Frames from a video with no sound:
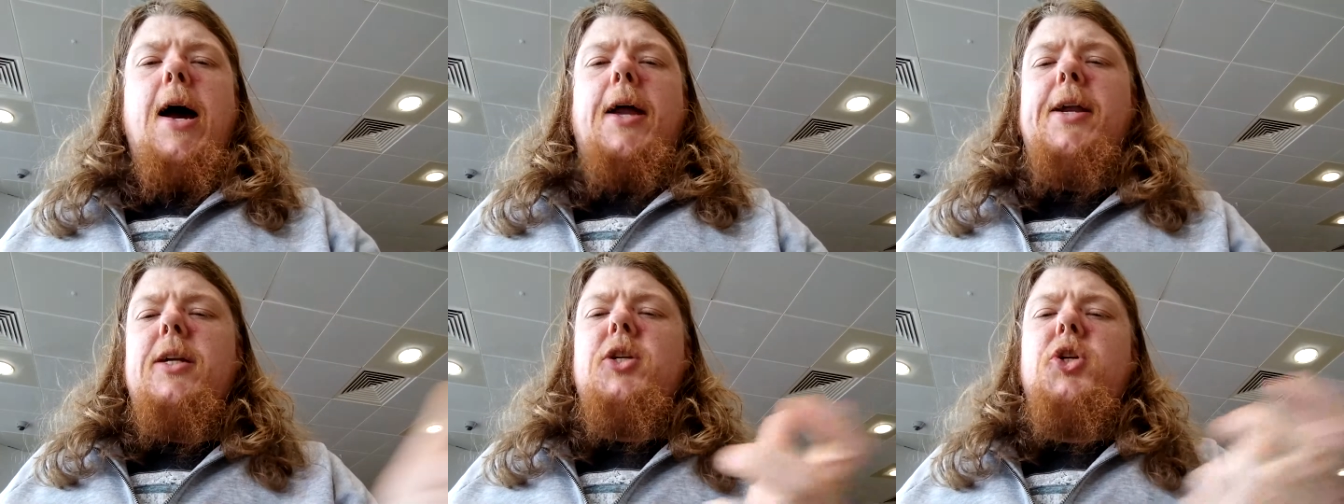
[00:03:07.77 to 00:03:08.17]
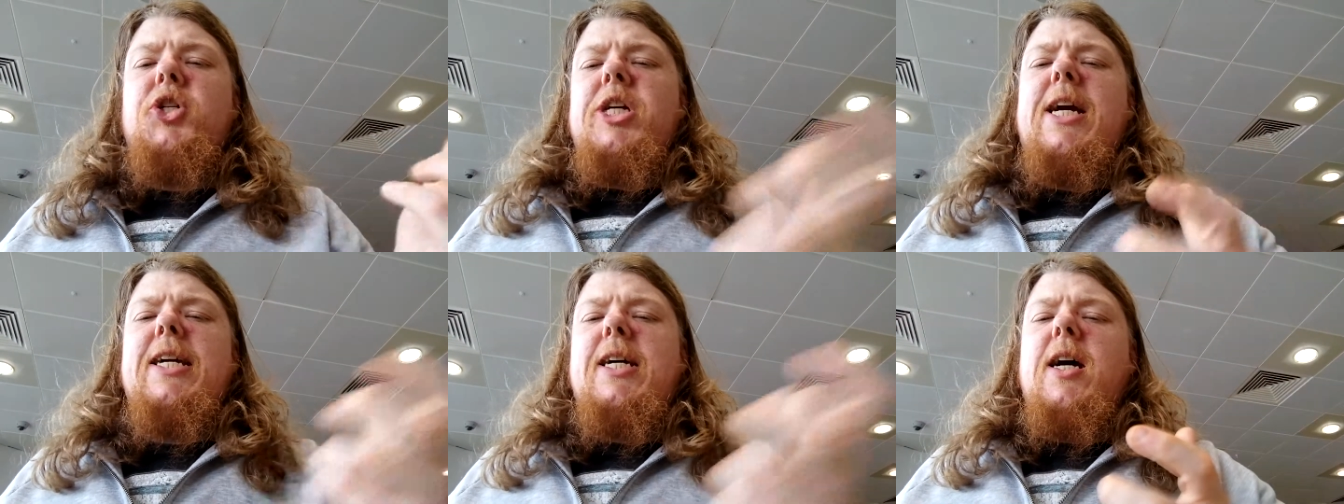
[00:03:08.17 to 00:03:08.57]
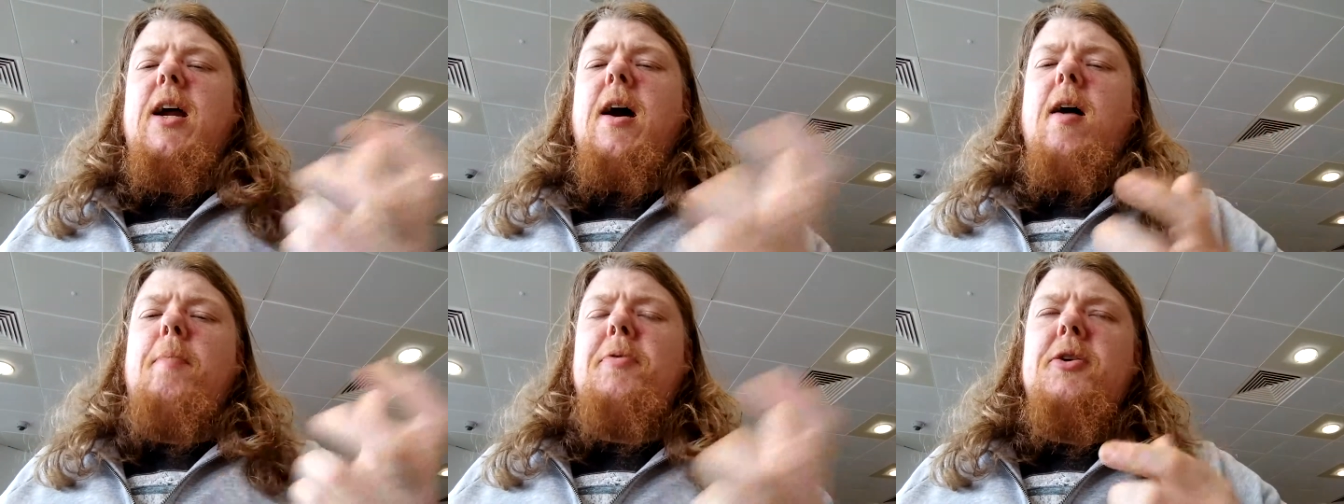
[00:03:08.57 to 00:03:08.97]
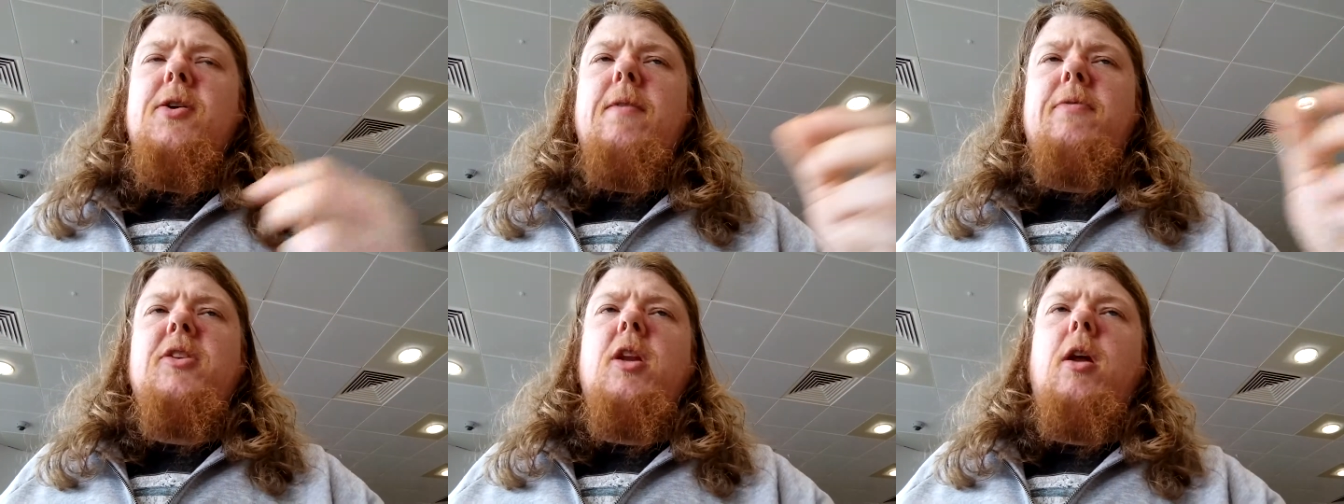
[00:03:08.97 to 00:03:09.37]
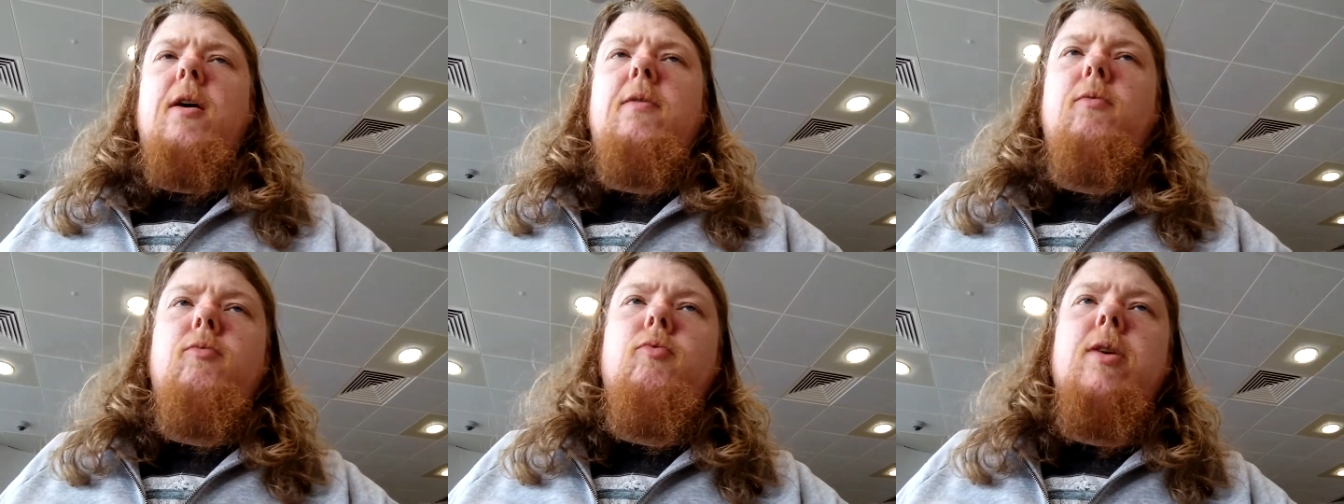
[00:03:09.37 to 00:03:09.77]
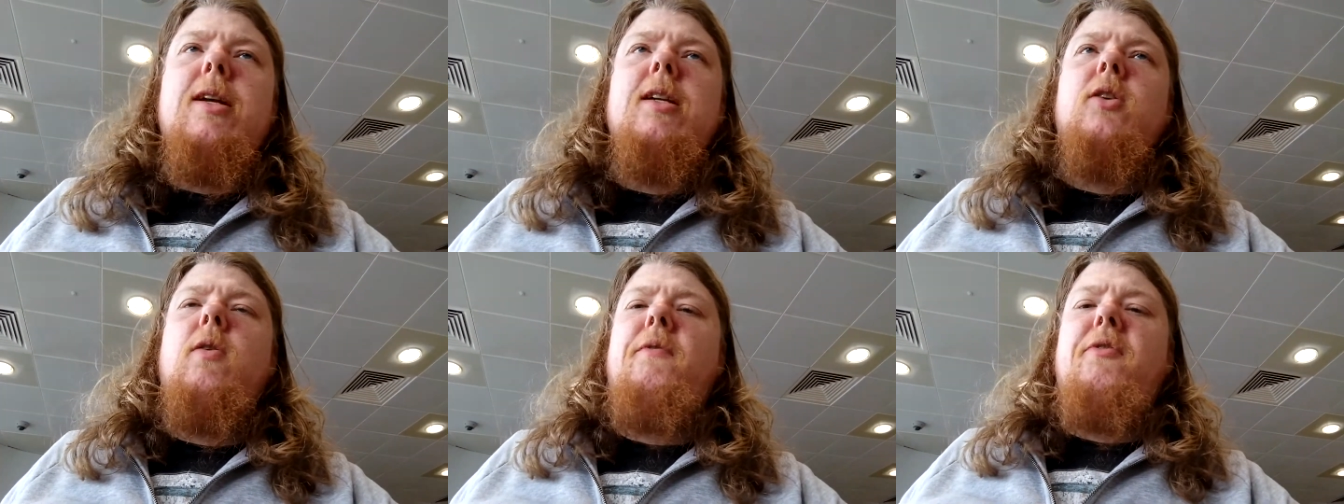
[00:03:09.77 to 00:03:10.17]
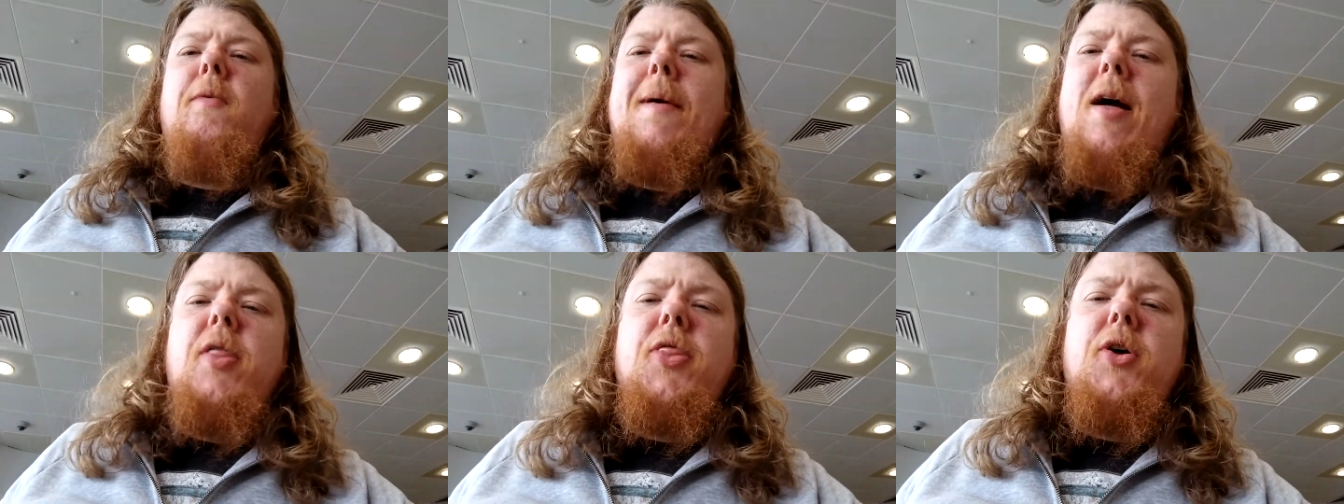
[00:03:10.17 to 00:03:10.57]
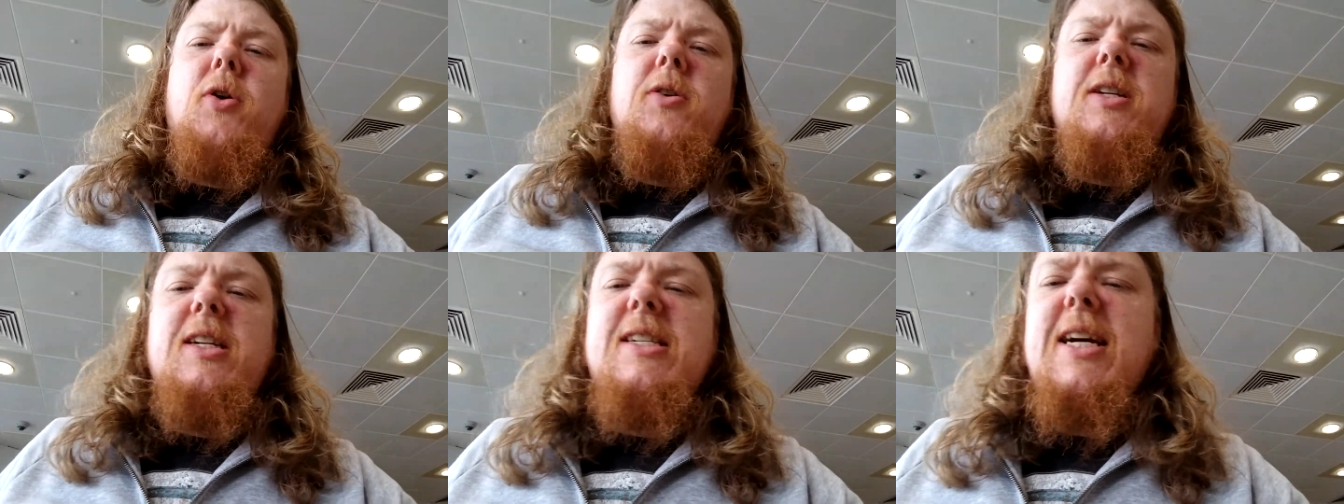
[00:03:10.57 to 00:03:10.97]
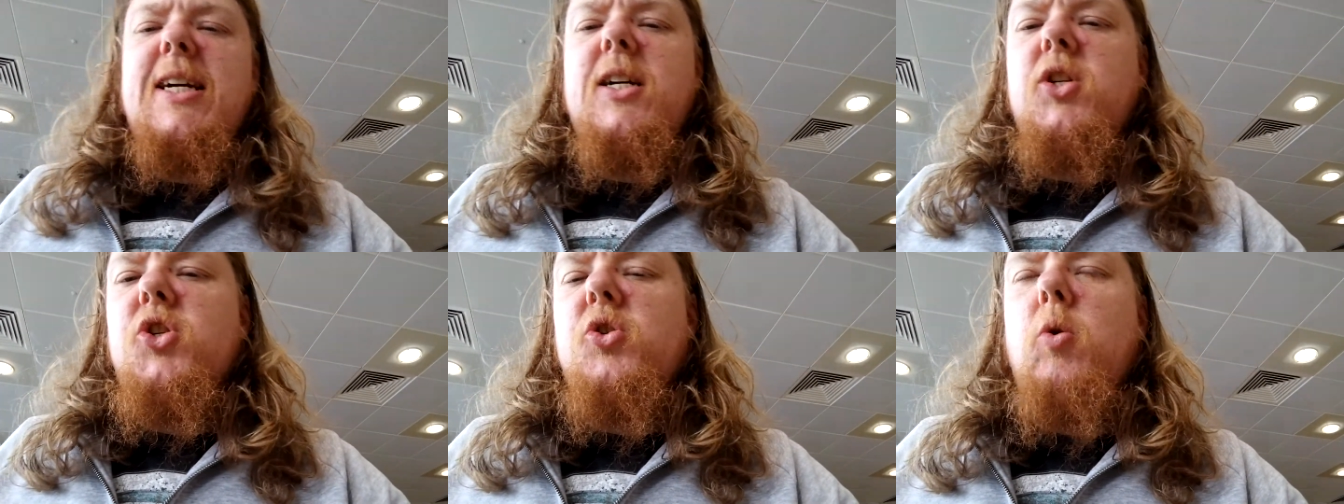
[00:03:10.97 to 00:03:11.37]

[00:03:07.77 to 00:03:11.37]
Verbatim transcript: and then you shake it up, and you have to like really do it for about 30 seconds